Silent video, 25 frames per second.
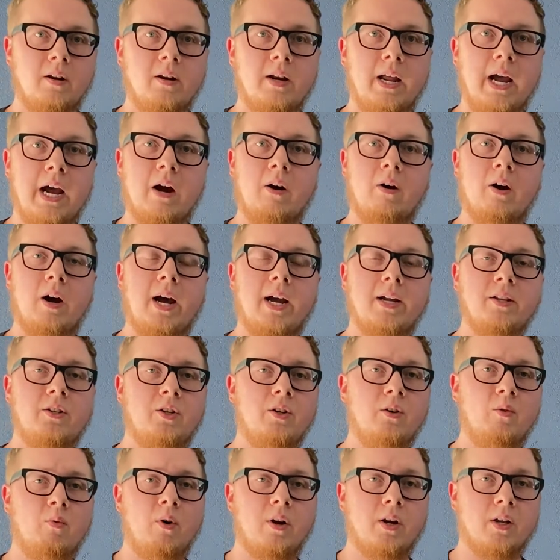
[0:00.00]
Now, I
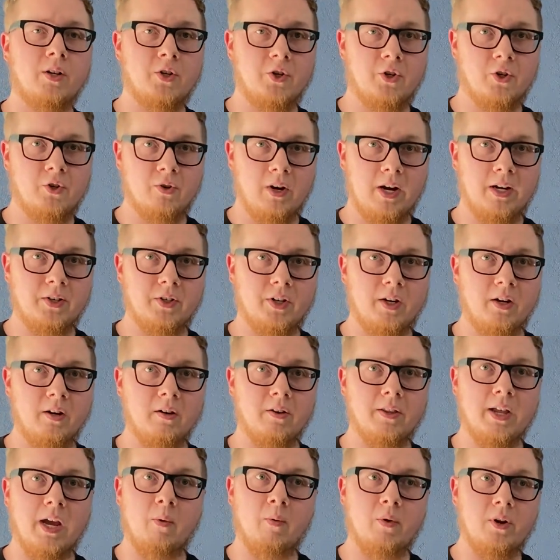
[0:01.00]
do want to stress here
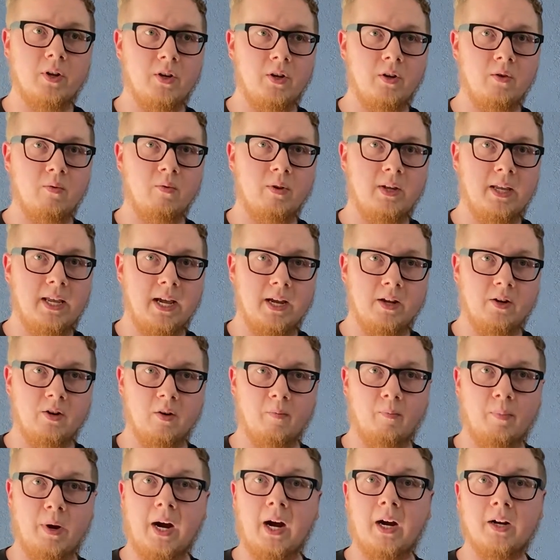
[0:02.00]
that when you get your
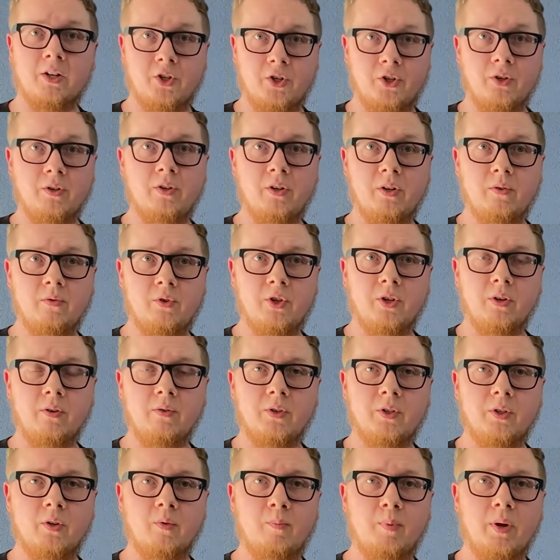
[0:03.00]
box, should you
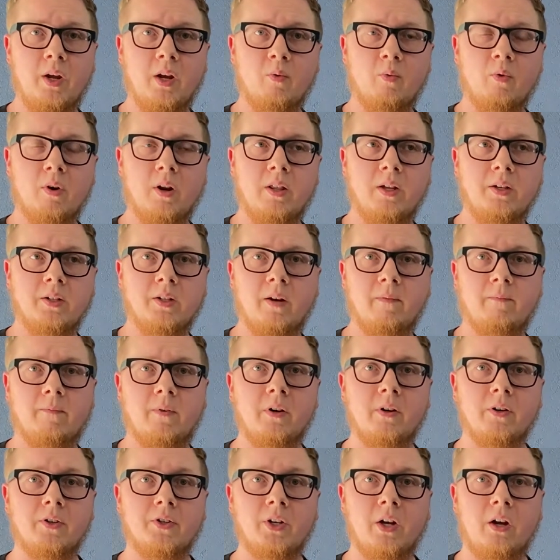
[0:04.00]
choose to pick one of these up for
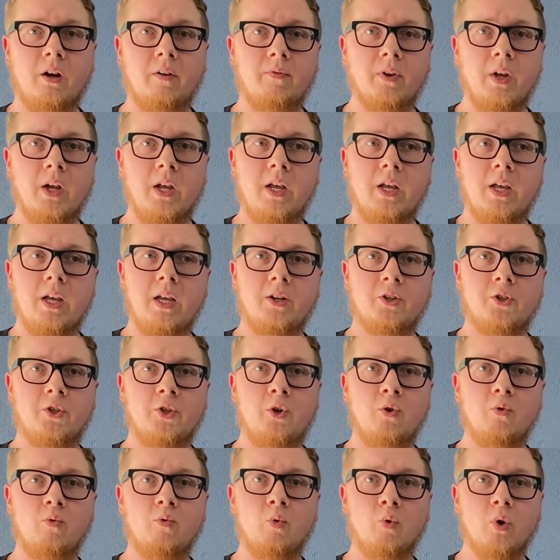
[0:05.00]
yourself, is
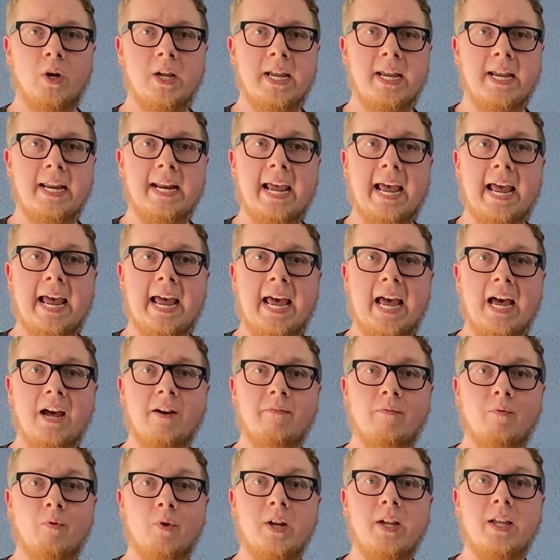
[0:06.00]
to read
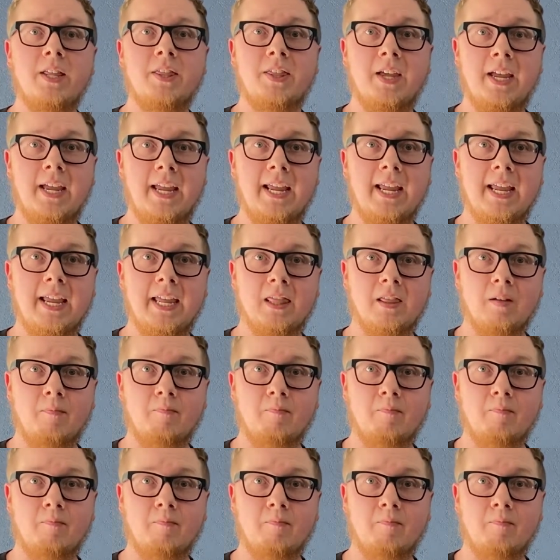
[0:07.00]
everything in the